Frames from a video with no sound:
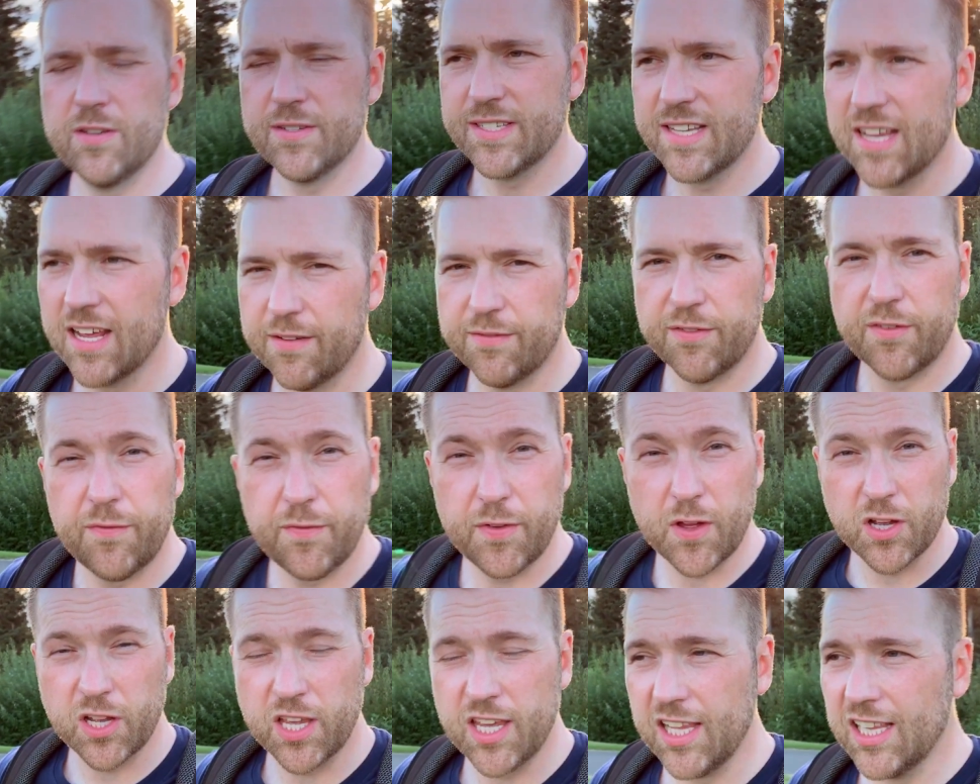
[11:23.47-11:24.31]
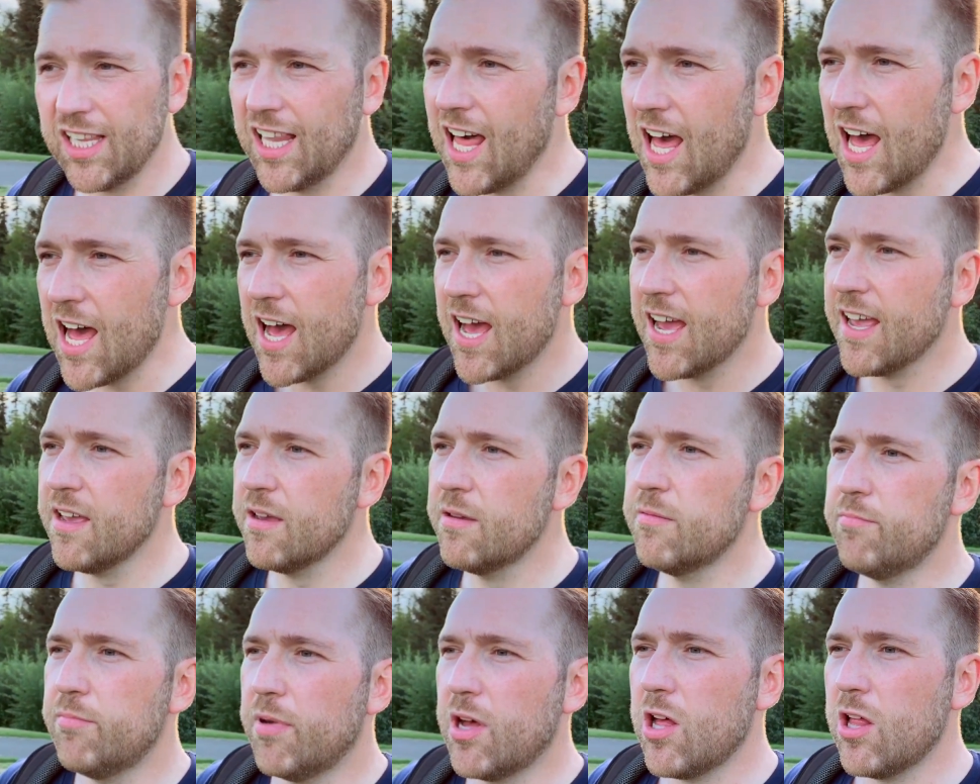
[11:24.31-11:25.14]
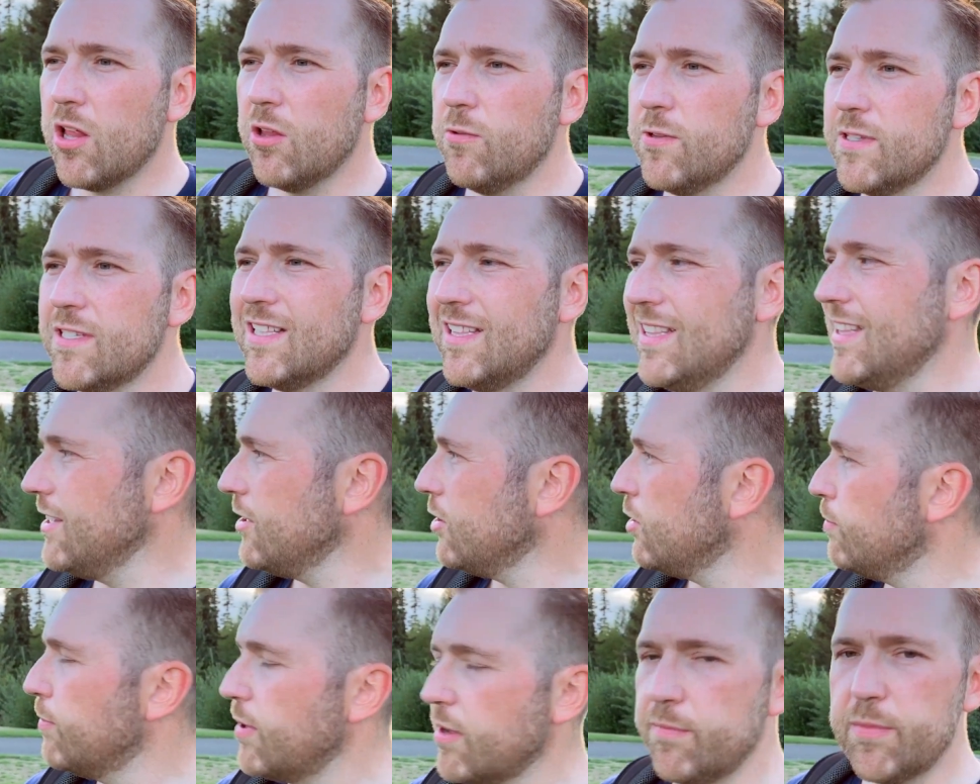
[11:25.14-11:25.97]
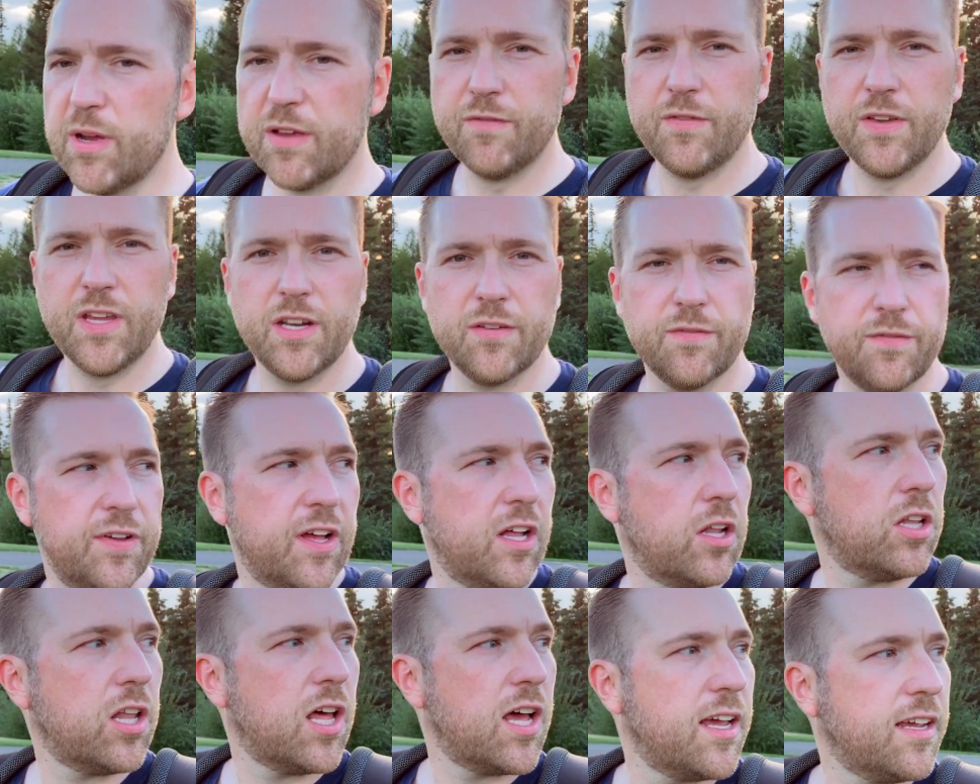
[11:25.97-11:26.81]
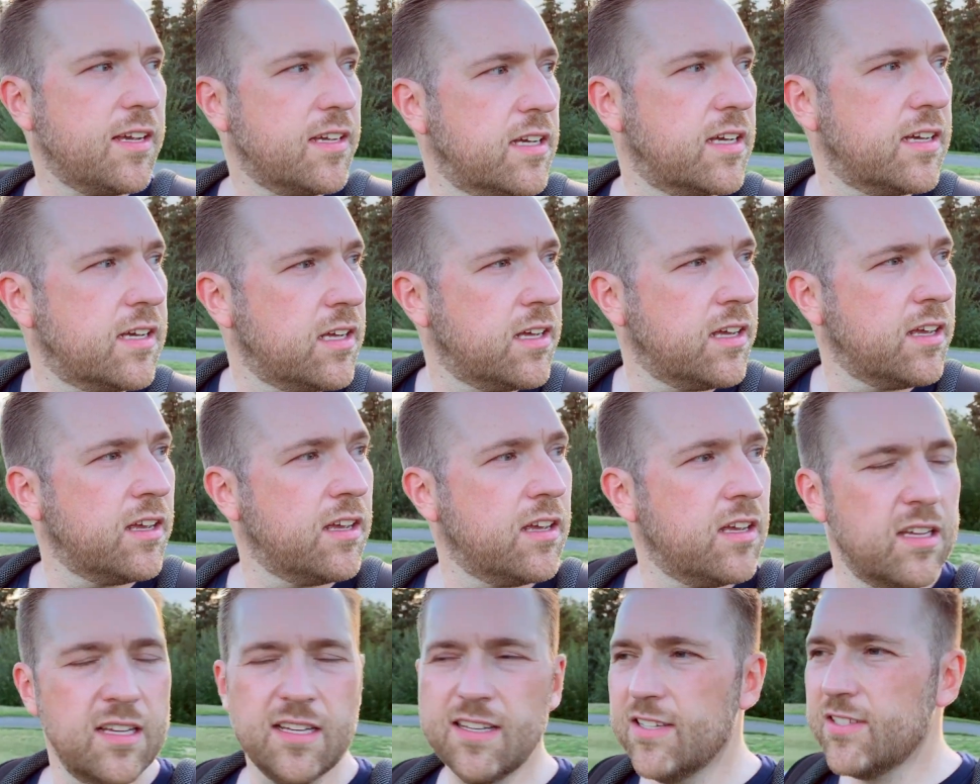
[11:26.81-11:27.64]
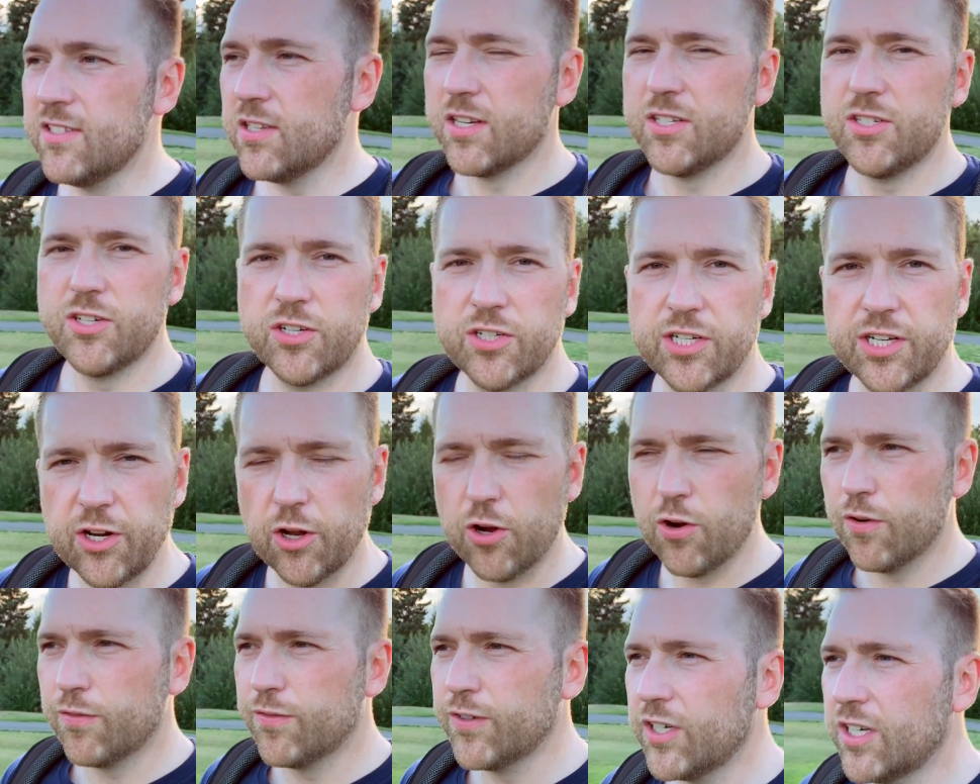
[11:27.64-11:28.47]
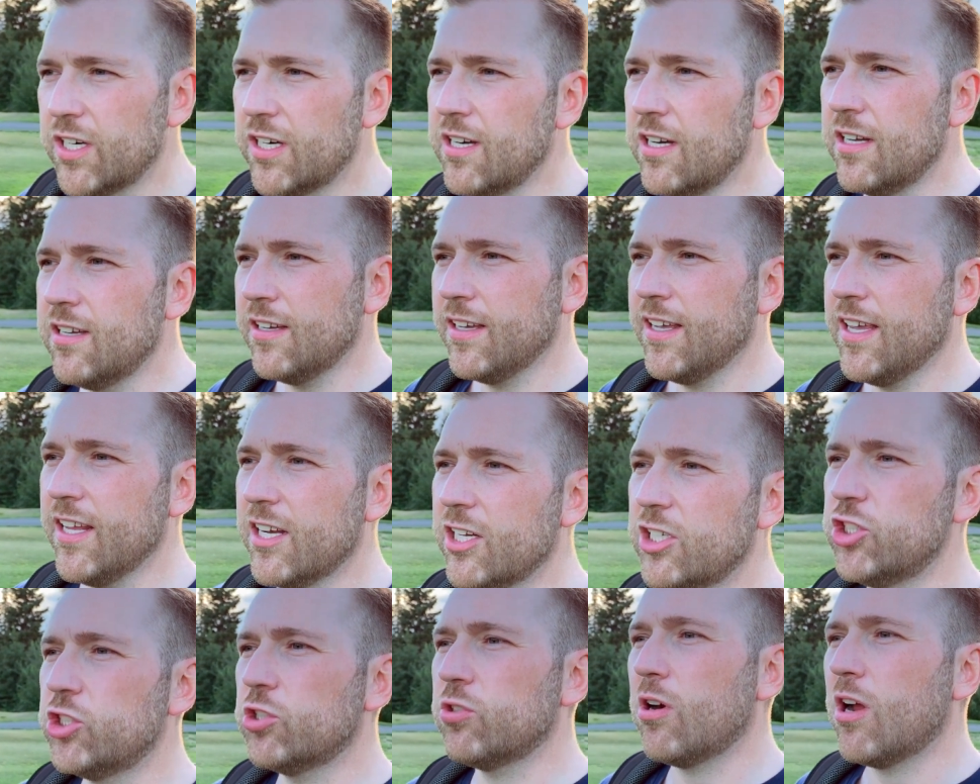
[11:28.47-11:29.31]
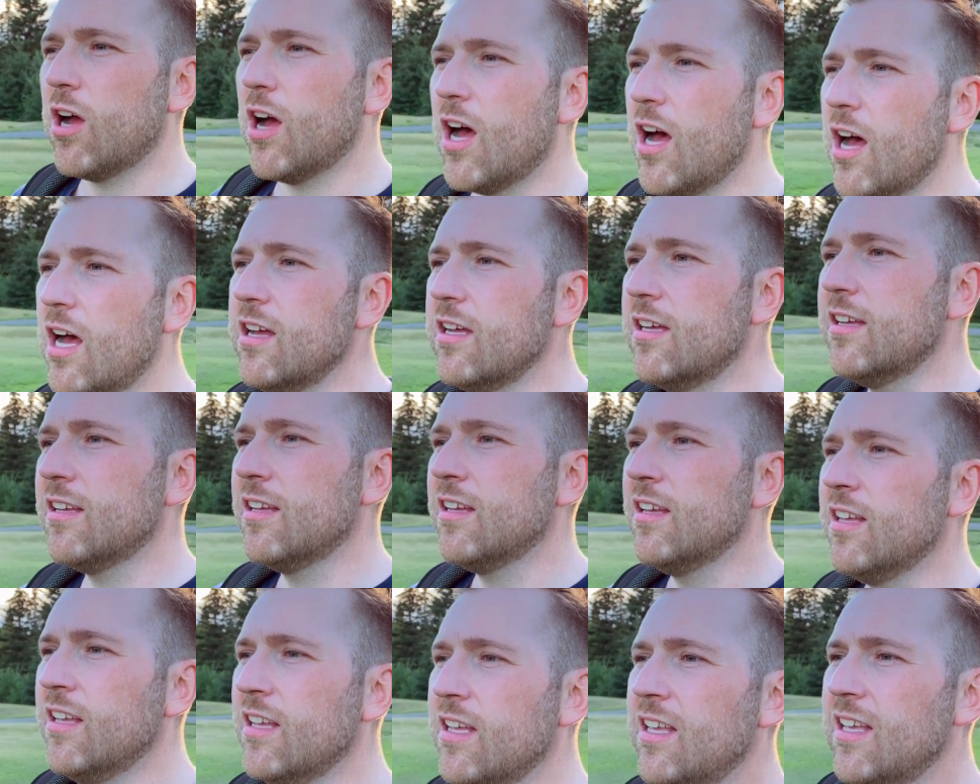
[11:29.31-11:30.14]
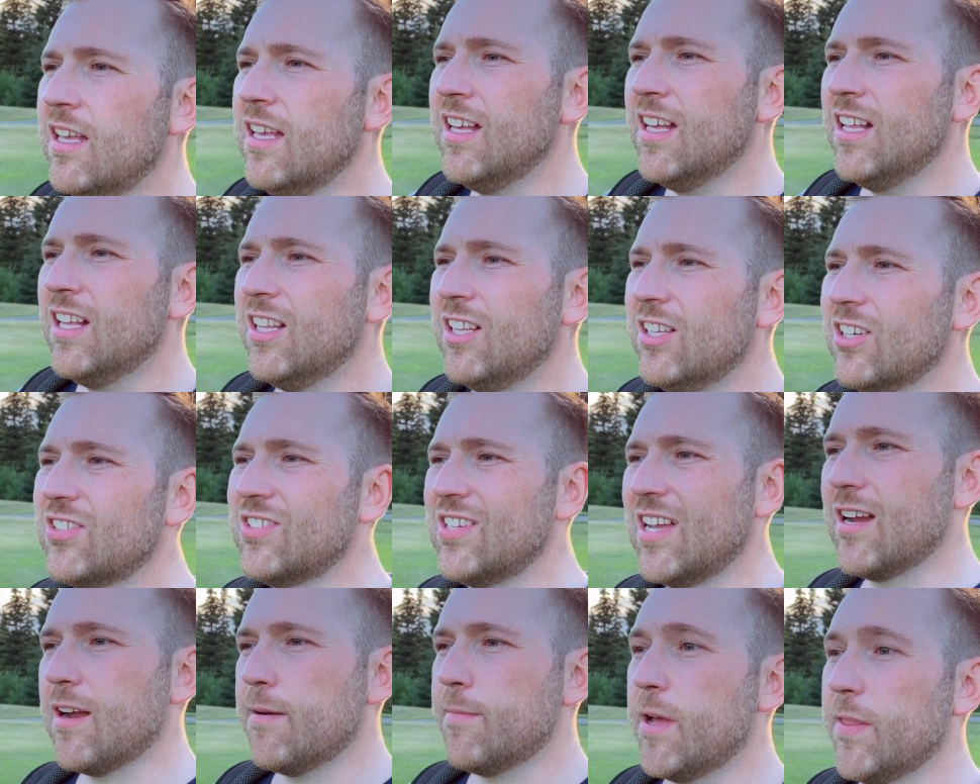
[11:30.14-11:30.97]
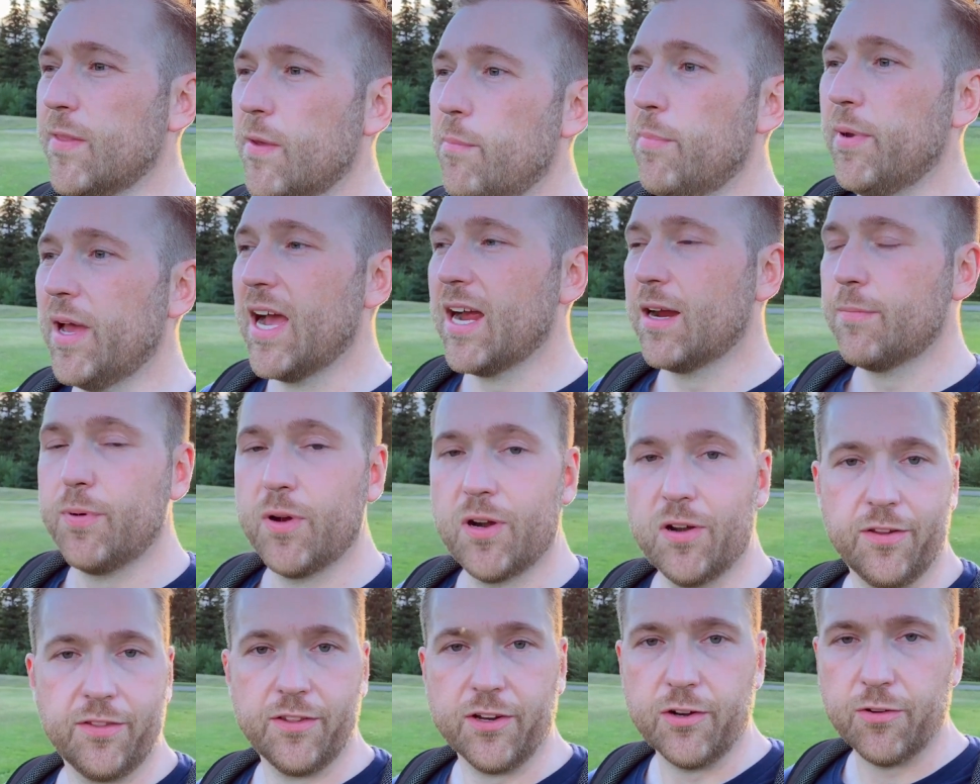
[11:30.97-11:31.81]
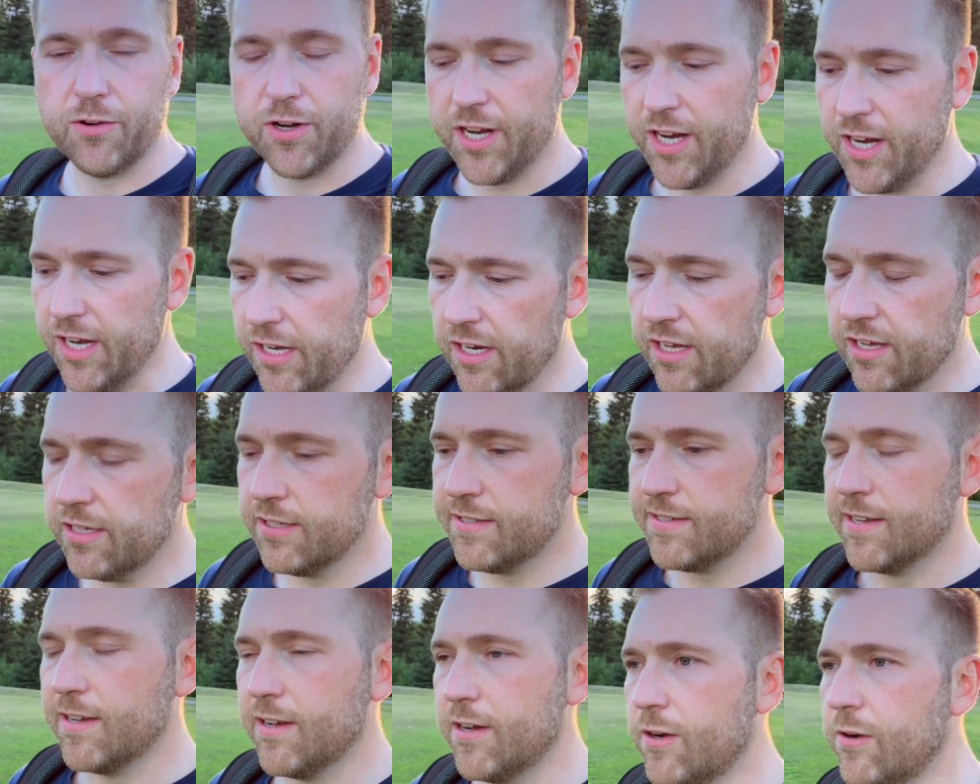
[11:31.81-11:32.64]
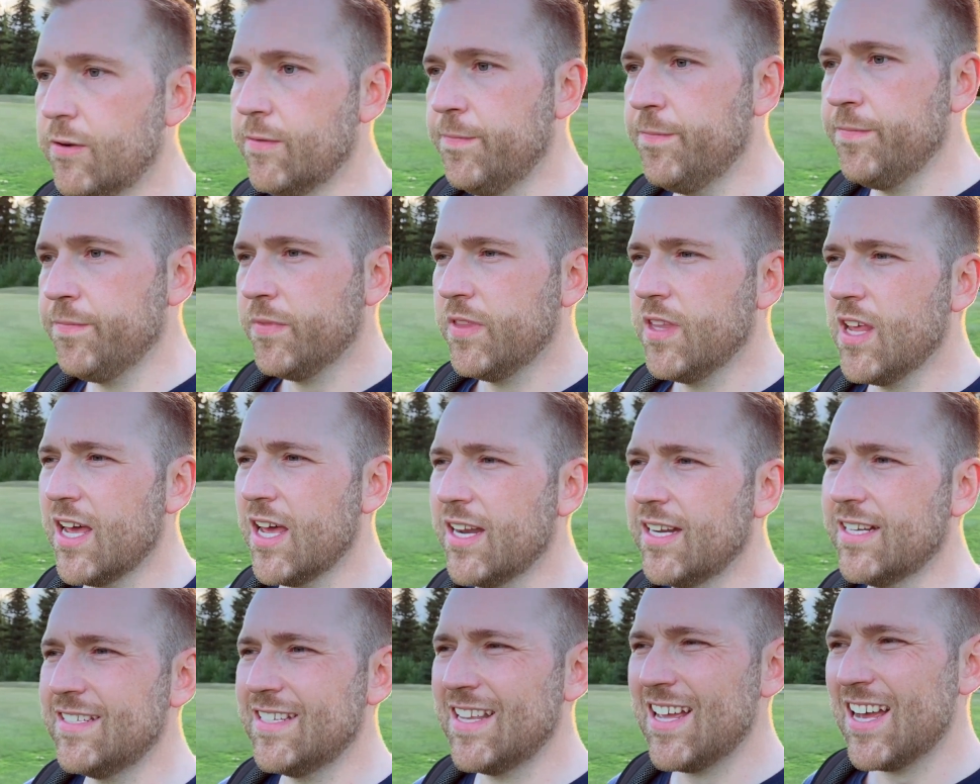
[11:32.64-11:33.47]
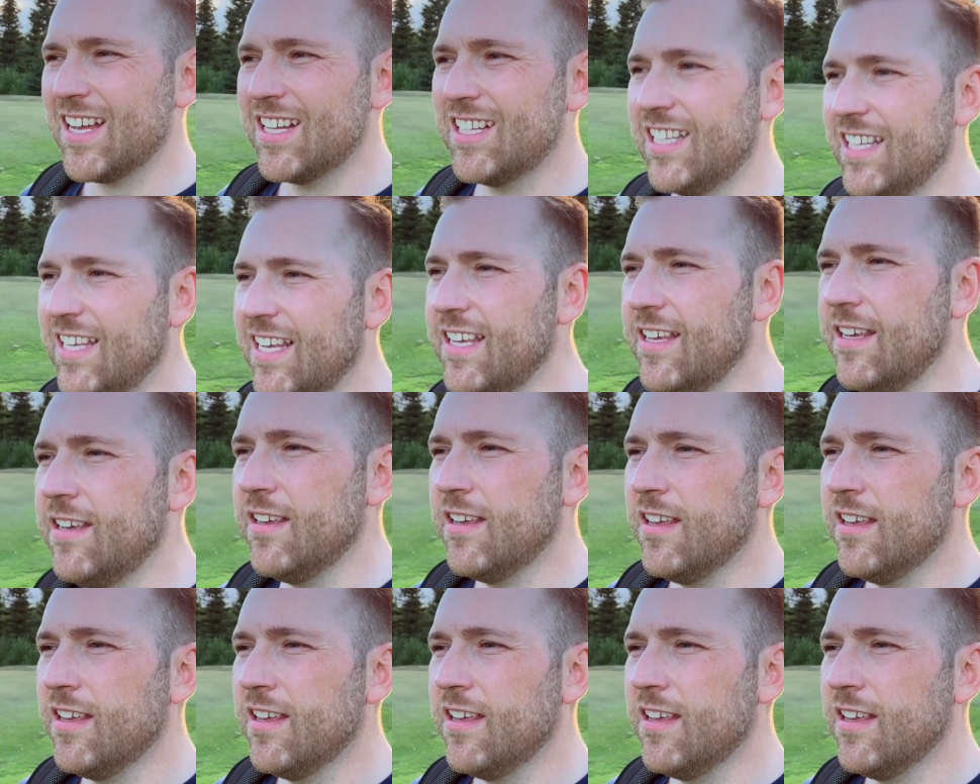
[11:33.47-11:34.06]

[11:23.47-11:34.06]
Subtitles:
it's kind of a funky lie. Ball was a little above my feet, it felt like. So I turned it over, hit a draw. Looks like I'm on the back part of the green, so not exactly,